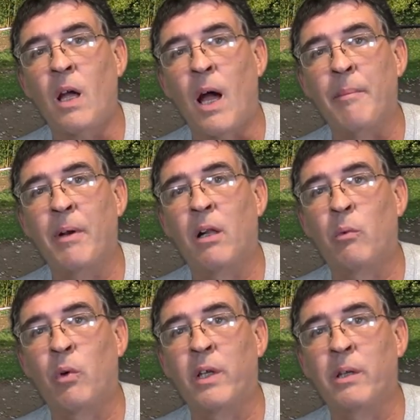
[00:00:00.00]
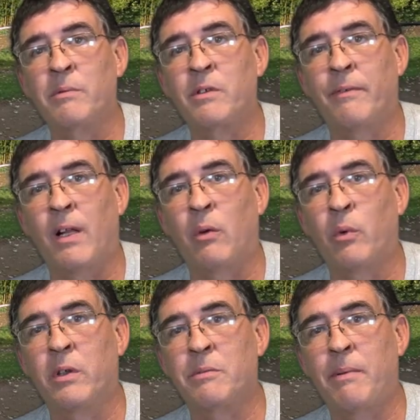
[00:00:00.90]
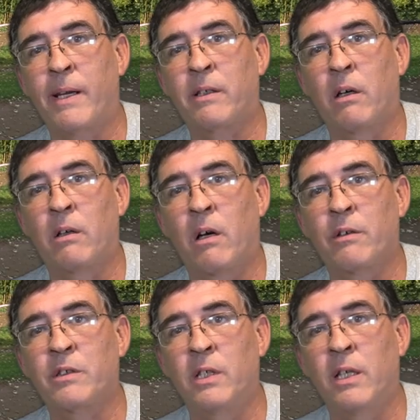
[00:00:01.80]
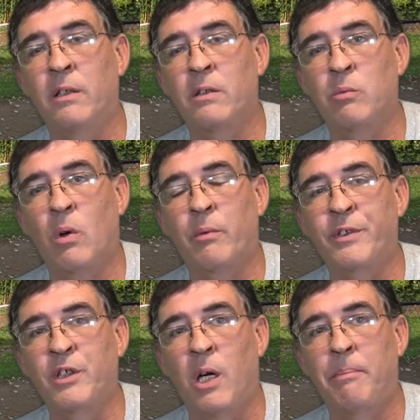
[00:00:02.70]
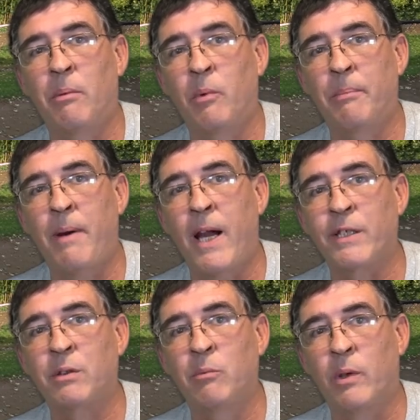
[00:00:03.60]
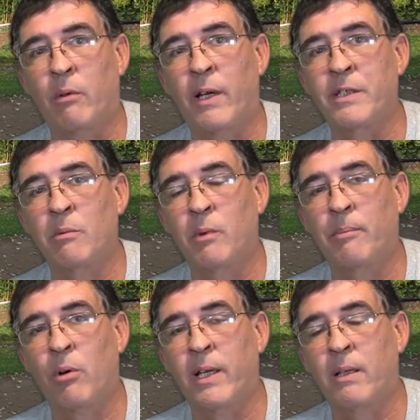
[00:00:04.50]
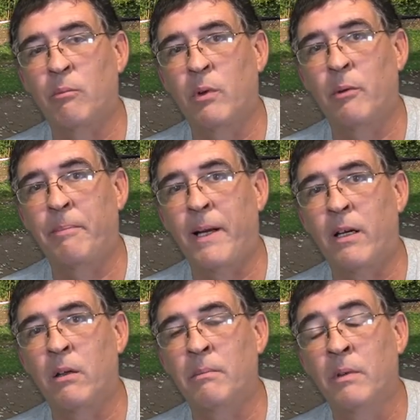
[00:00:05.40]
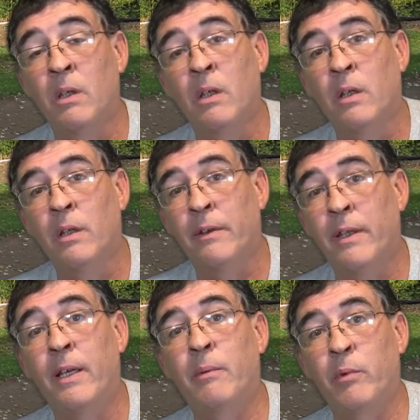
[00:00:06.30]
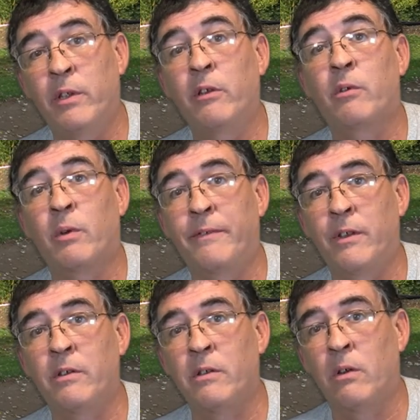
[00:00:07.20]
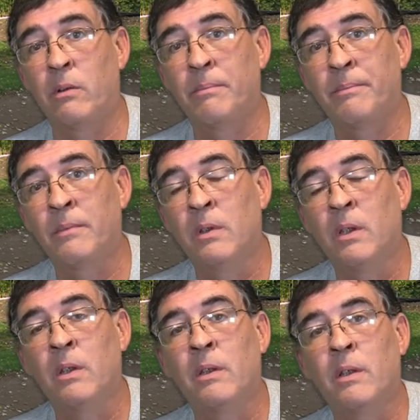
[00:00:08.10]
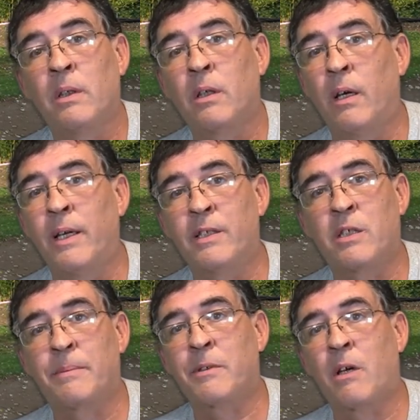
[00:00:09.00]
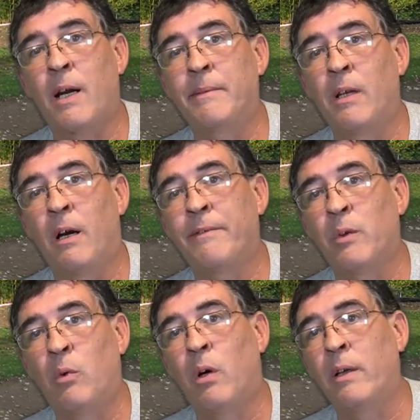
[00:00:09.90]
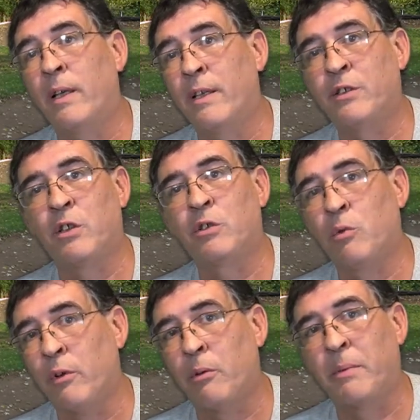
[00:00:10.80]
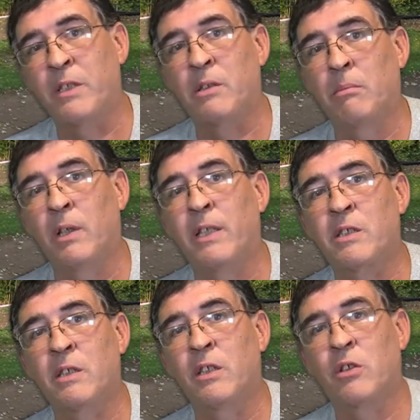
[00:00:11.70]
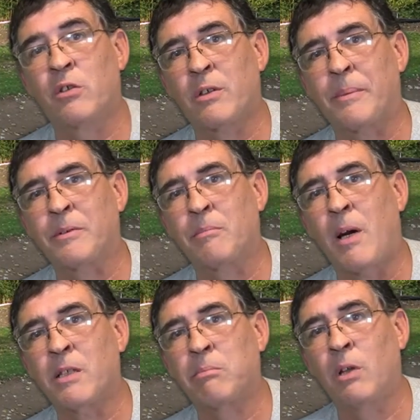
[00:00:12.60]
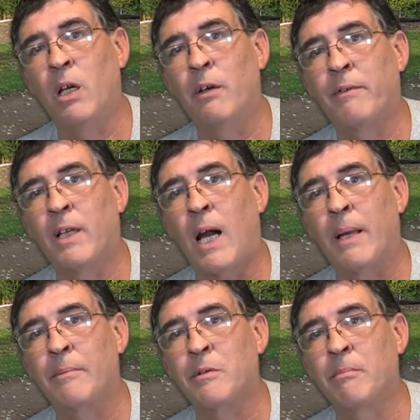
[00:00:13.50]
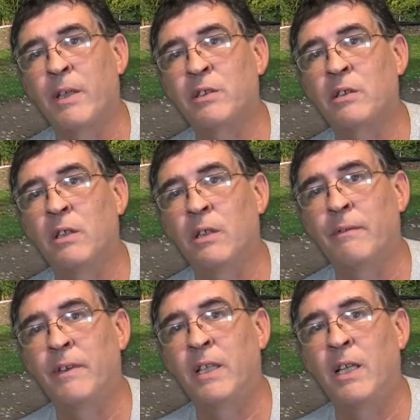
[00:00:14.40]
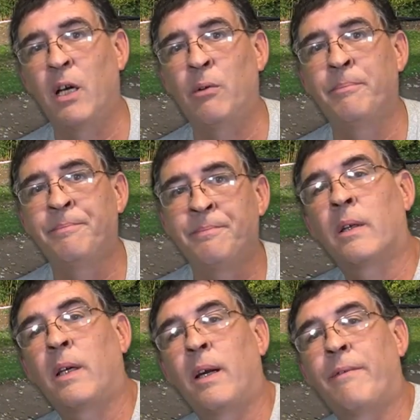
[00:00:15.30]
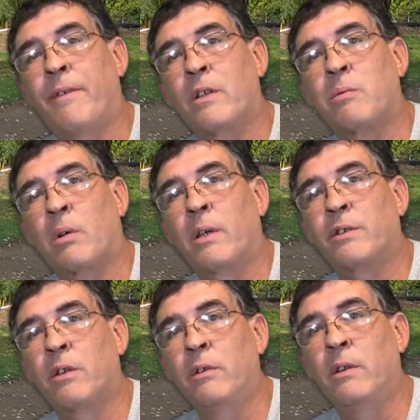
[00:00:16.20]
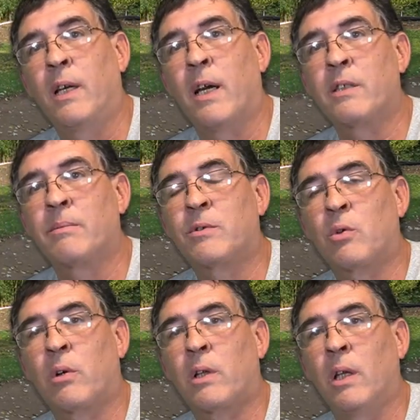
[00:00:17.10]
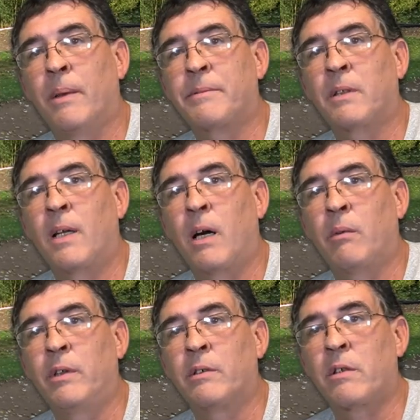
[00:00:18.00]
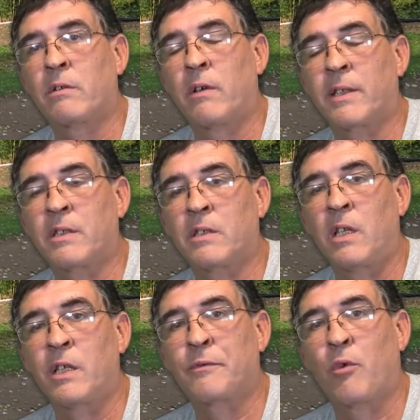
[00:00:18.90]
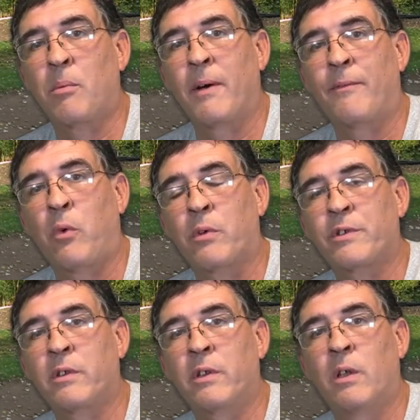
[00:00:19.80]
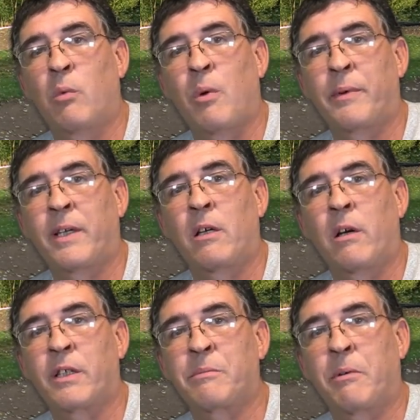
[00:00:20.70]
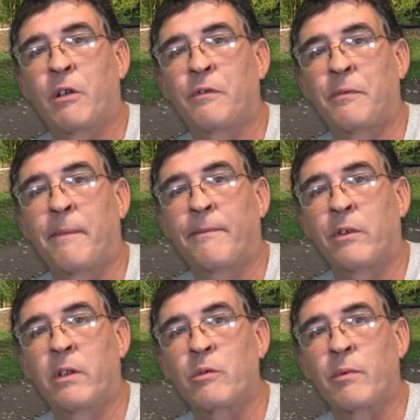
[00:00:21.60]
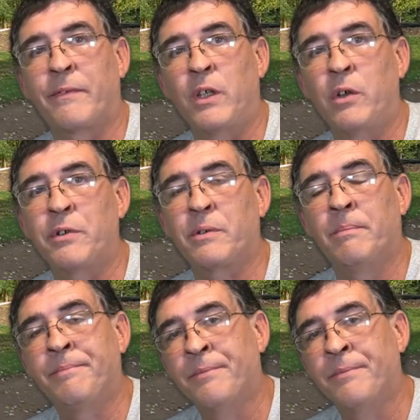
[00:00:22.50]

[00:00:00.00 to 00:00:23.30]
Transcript: I'm Alan Williams of Alan Williams Backyard RC. This is where we jump them, we bash them, we race them, we break them, we repair them. Then we do the reviews on them. Go ahead and subscribe now if you want. And as usual, there'll be some links in the description box below for the items mentioned in the video. Okay, at first we're going to show you guys some short clips on how we use our Traxxas Slash 4x4 so you know where we get our experience from for these reviews.